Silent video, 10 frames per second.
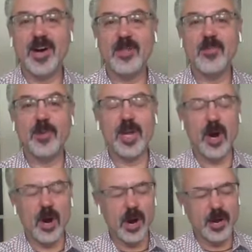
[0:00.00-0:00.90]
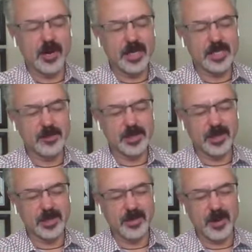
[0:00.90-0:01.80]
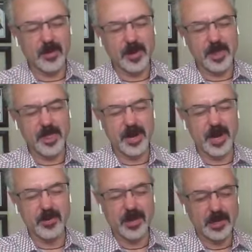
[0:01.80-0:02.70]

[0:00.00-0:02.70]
all that we are is a result of all that we thought.